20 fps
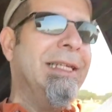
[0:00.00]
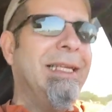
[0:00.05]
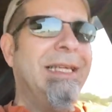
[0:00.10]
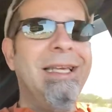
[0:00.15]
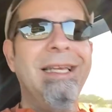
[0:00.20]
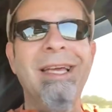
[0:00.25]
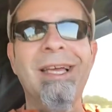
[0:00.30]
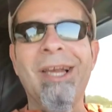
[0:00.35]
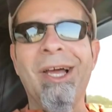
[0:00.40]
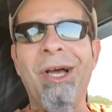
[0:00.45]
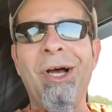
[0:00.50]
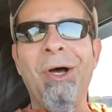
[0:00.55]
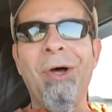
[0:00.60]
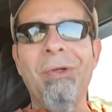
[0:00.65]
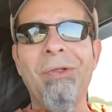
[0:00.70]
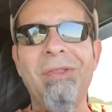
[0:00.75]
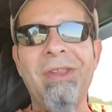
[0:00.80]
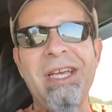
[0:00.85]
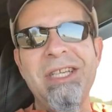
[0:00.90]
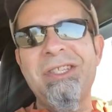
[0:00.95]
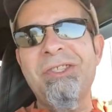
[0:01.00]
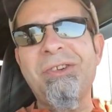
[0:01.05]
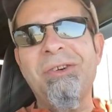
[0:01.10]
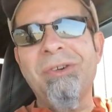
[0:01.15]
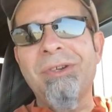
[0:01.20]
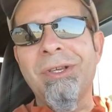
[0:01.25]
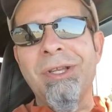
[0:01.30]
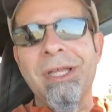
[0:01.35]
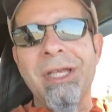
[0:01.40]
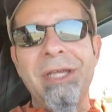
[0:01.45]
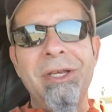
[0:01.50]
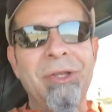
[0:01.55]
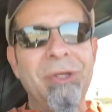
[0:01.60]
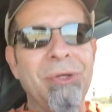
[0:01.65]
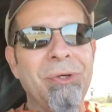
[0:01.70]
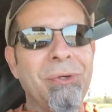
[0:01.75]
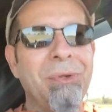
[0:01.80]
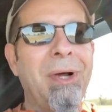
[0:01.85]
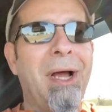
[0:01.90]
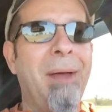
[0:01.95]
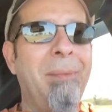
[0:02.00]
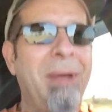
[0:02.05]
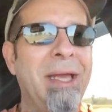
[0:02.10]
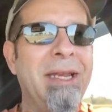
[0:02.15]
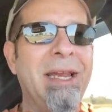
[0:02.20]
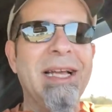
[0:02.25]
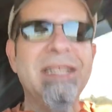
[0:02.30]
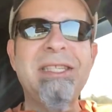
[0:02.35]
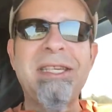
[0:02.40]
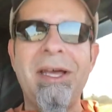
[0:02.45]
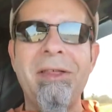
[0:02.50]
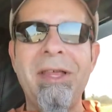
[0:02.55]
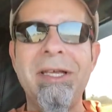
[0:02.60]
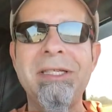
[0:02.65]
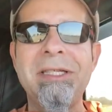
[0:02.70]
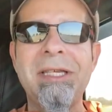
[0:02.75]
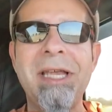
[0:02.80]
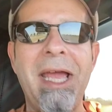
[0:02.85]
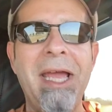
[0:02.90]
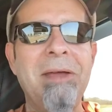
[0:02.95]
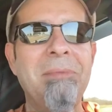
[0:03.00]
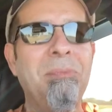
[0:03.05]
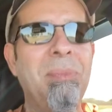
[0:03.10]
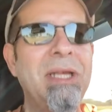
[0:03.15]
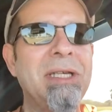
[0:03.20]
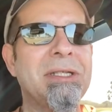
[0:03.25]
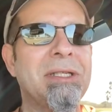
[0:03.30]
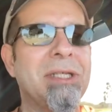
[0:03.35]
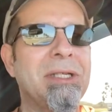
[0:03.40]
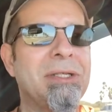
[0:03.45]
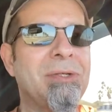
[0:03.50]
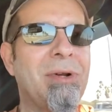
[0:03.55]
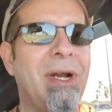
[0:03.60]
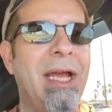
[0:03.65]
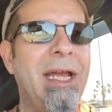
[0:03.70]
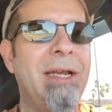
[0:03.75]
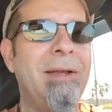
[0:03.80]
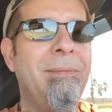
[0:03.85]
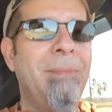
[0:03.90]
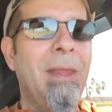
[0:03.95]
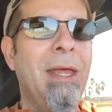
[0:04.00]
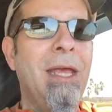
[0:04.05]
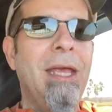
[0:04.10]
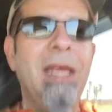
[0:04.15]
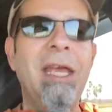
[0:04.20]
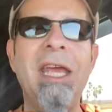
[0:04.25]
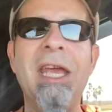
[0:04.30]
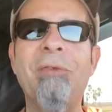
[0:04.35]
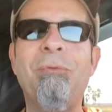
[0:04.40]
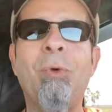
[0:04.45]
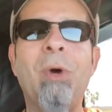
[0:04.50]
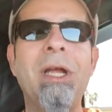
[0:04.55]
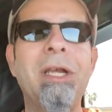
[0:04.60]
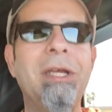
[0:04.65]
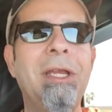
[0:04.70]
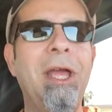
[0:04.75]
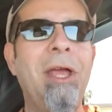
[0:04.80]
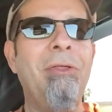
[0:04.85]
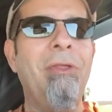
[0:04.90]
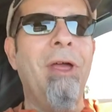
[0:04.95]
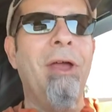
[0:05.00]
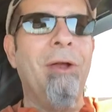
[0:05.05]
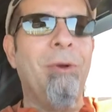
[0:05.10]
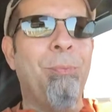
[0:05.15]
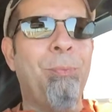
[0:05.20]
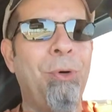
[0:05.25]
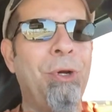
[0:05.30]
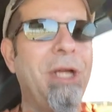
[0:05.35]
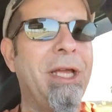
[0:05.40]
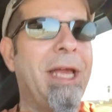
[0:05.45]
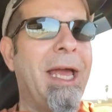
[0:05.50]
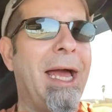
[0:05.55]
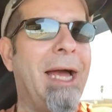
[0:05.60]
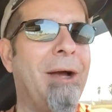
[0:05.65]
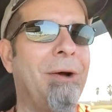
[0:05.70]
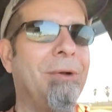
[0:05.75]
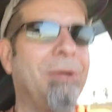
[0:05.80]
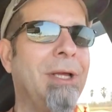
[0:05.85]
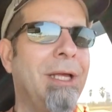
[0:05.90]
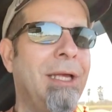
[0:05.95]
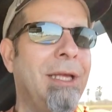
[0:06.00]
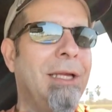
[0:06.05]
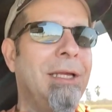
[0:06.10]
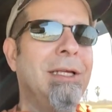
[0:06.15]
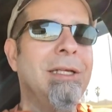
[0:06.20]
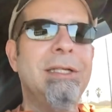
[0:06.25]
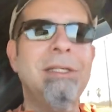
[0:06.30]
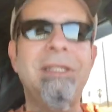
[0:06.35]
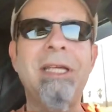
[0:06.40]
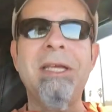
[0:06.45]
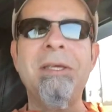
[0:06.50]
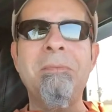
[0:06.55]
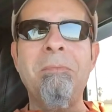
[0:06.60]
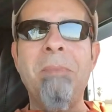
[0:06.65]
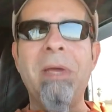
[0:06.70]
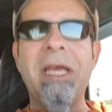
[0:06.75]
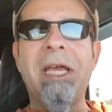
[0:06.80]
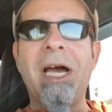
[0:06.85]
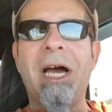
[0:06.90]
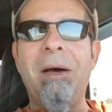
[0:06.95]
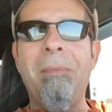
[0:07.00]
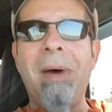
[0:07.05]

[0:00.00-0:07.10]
you know, they certainly do. I mean, that's how they stay in business, right? If what they're putting out didn't become